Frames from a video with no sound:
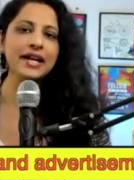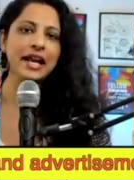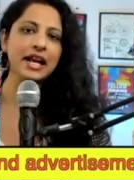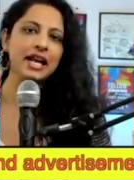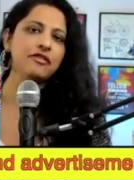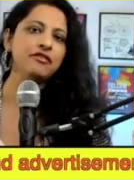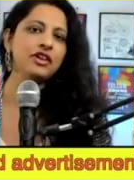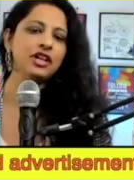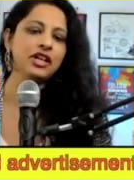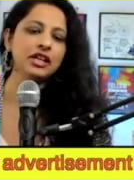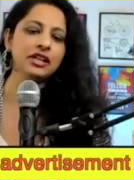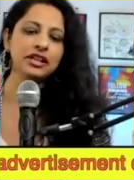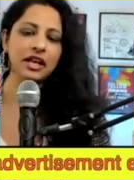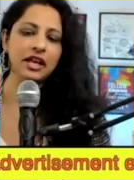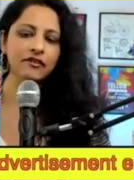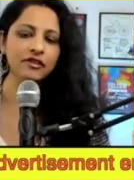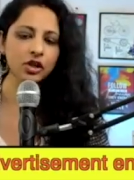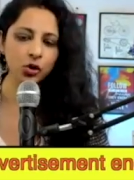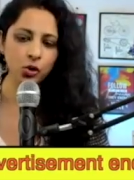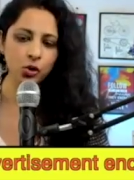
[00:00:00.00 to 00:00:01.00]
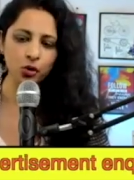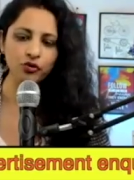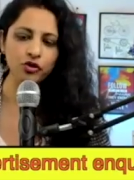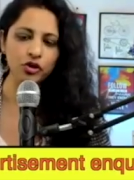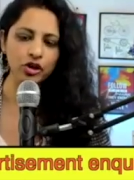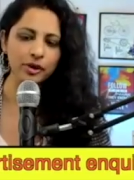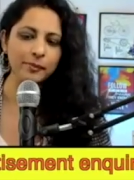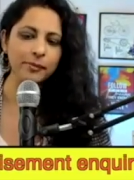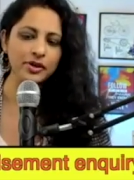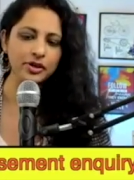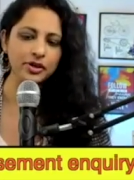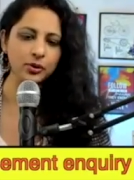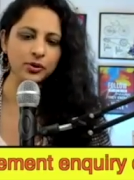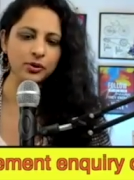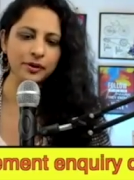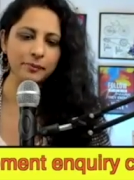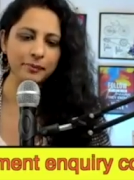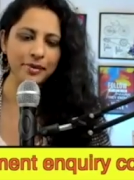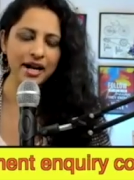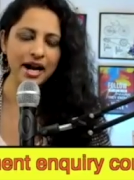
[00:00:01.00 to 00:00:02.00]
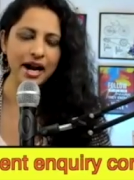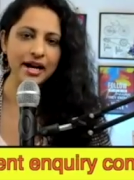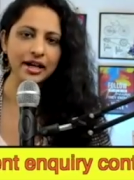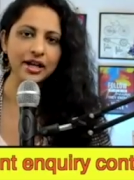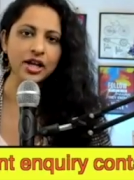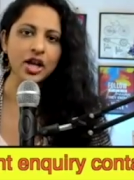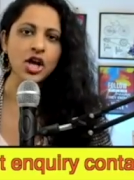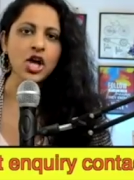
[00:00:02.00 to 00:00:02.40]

and they will go for a particular brand.